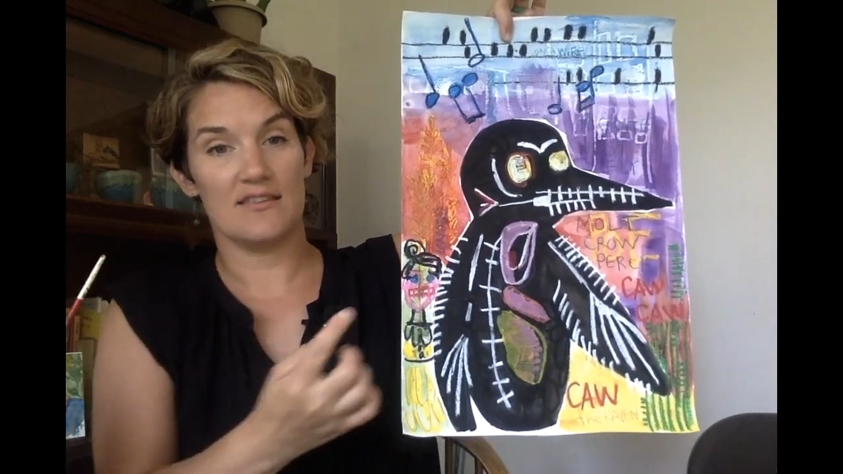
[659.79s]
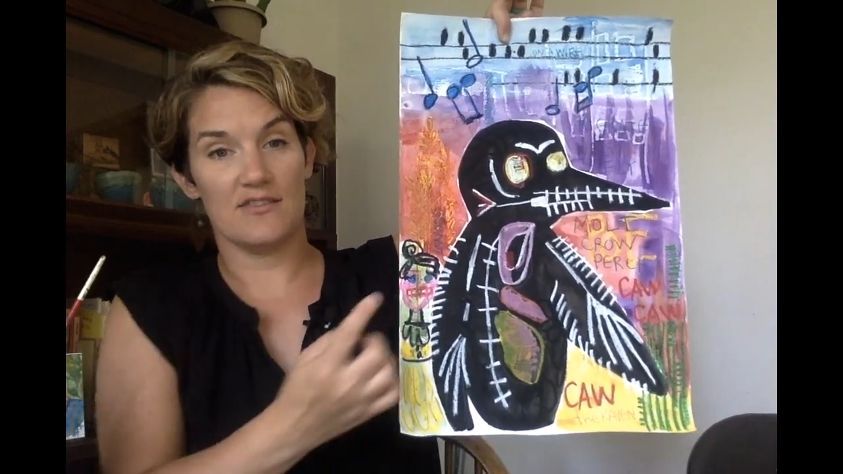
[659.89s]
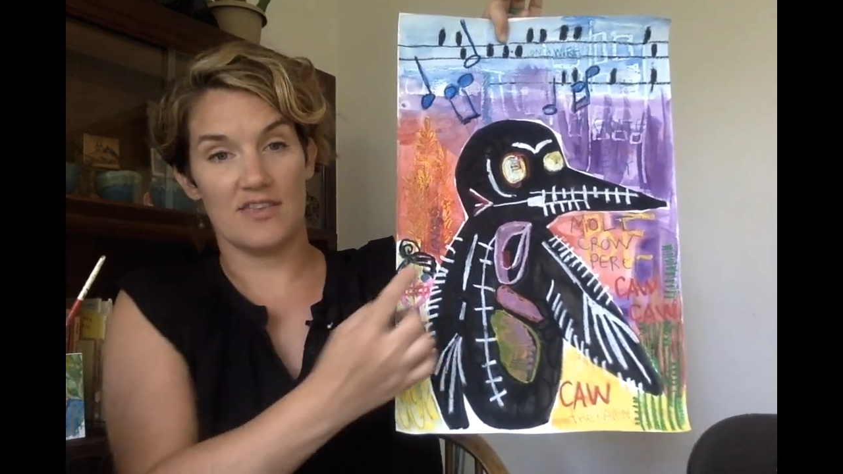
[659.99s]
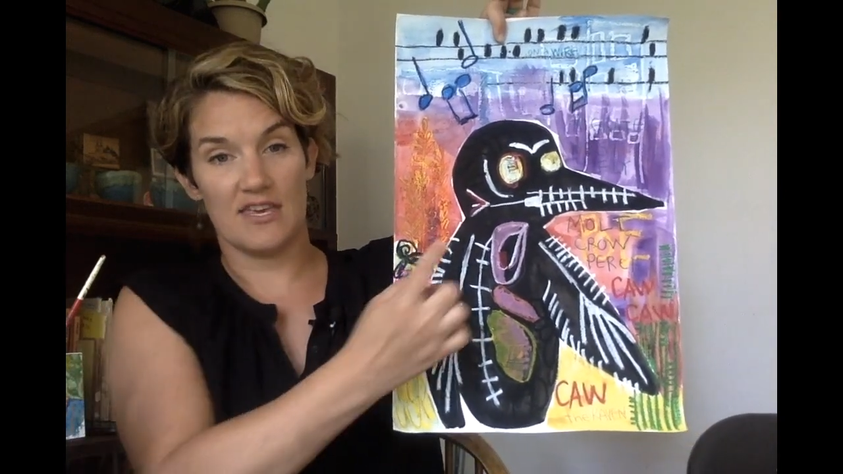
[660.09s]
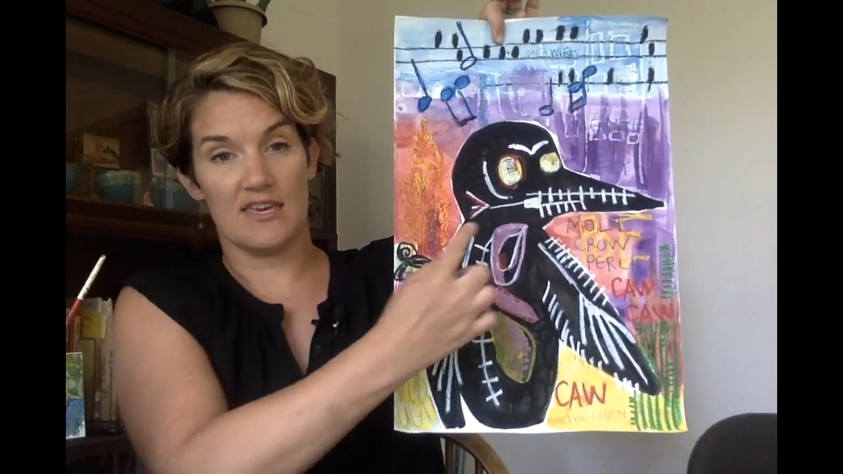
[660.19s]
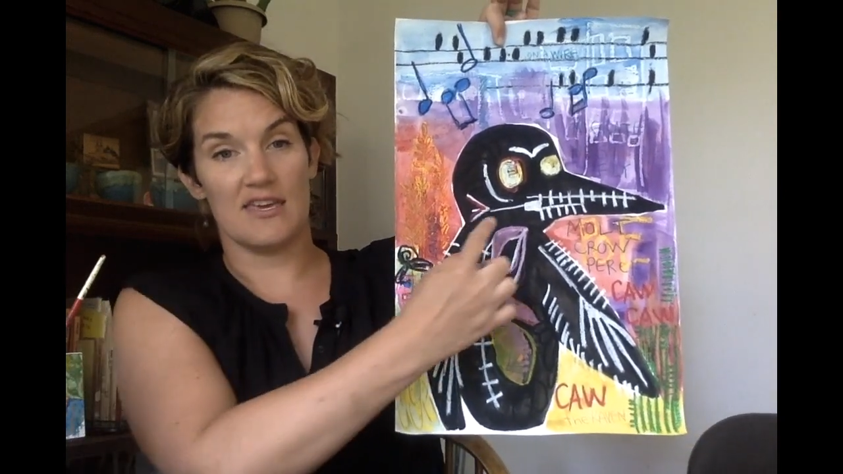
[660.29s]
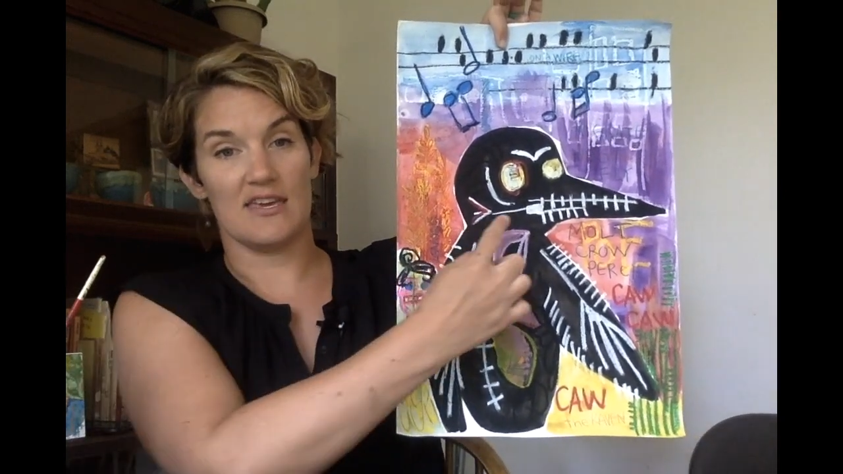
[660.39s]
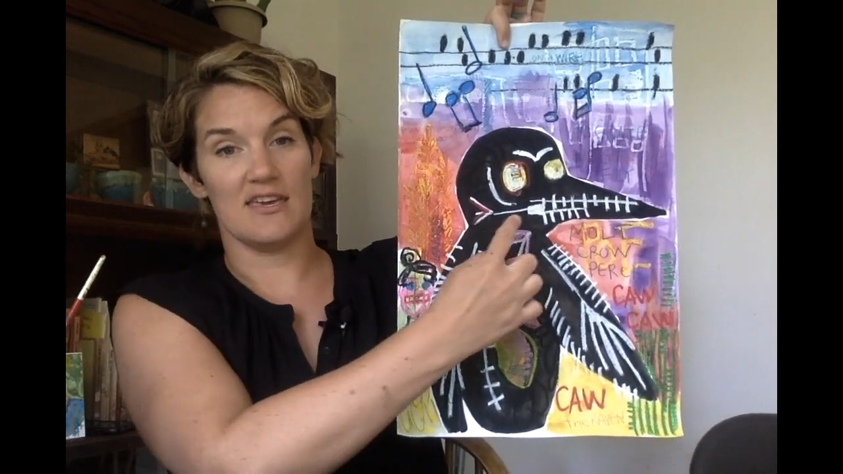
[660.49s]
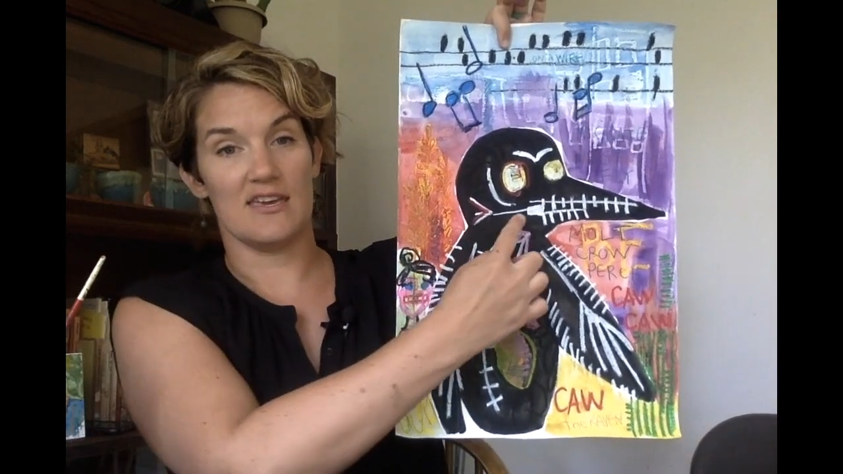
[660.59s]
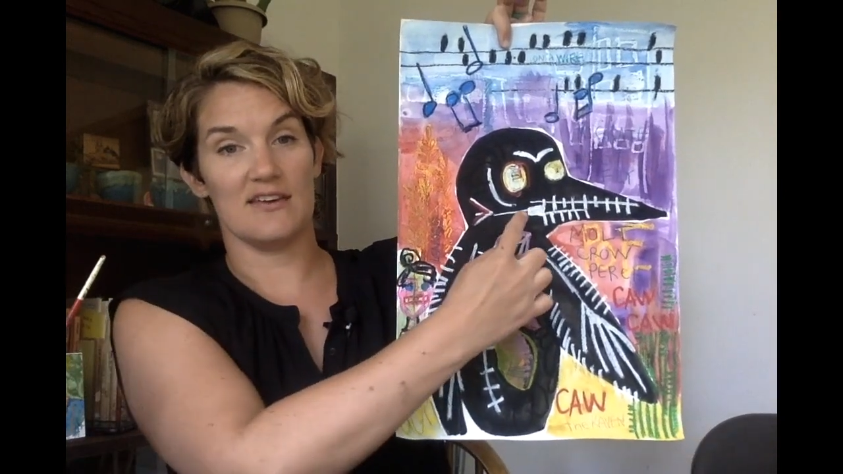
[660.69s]

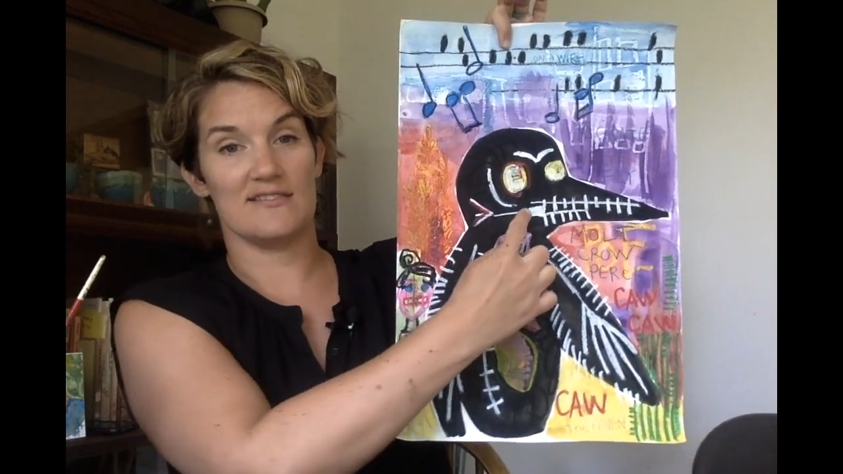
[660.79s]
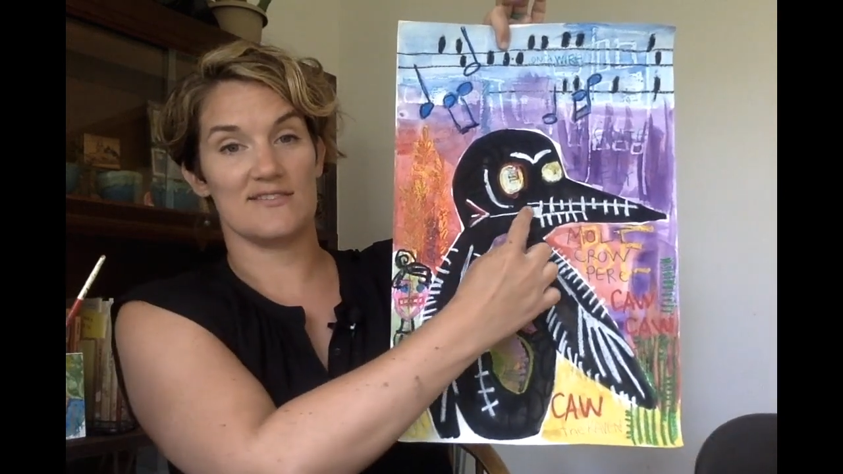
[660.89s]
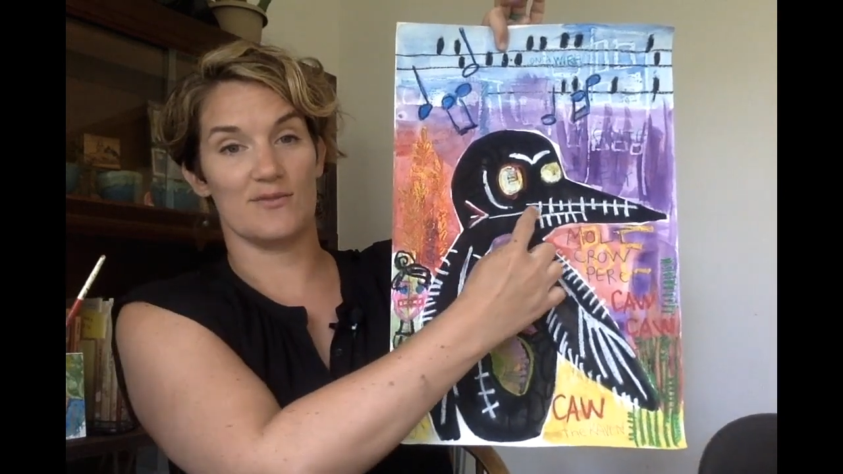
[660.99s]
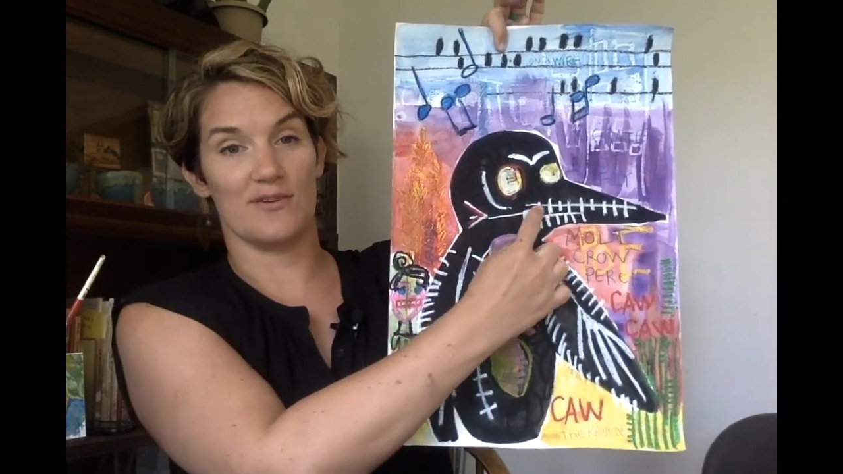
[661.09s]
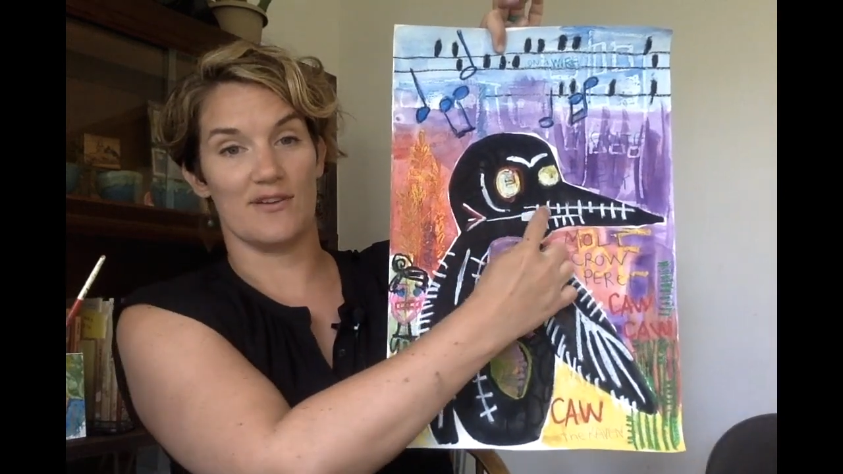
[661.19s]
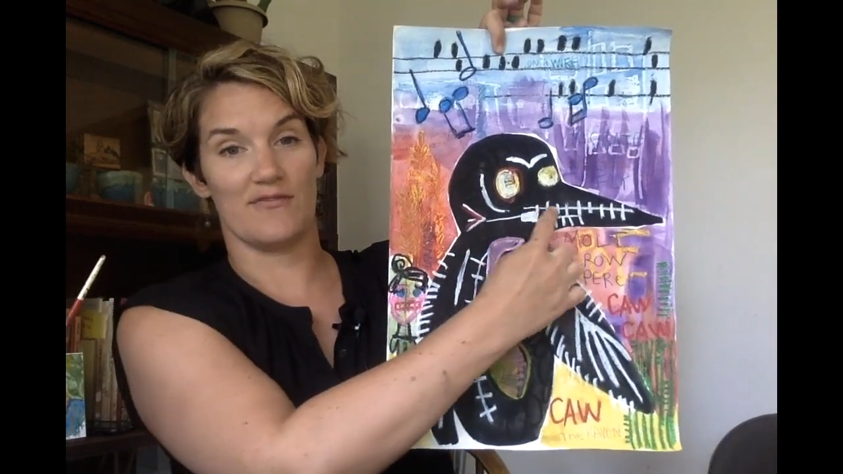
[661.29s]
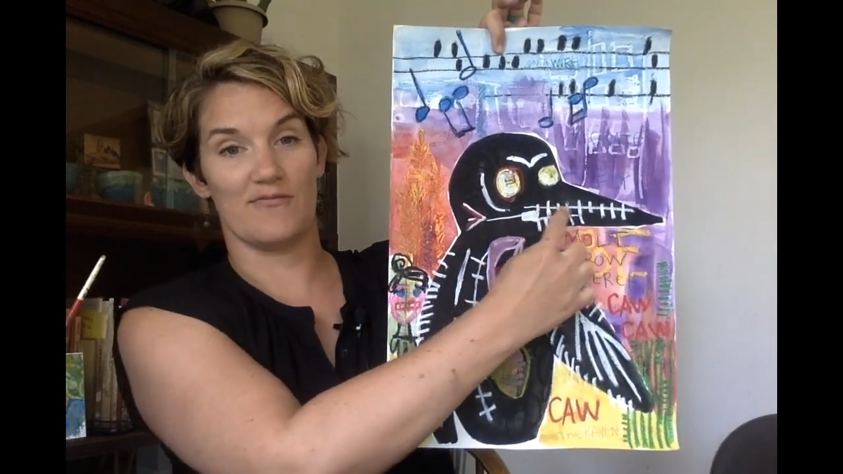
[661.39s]
the sort of